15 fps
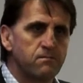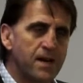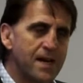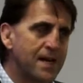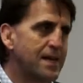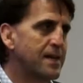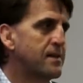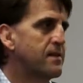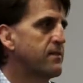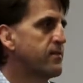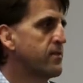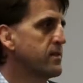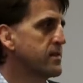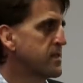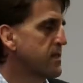making a
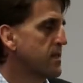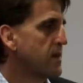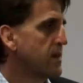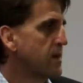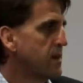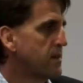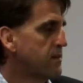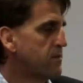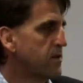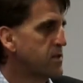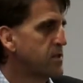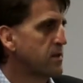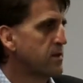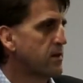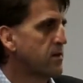difference in the
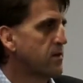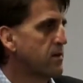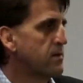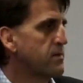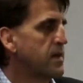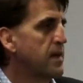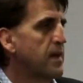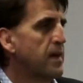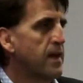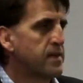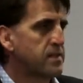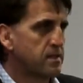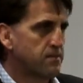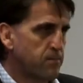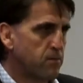regional economy and
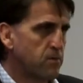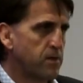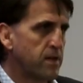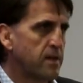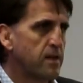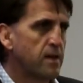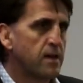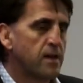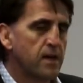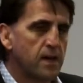supporting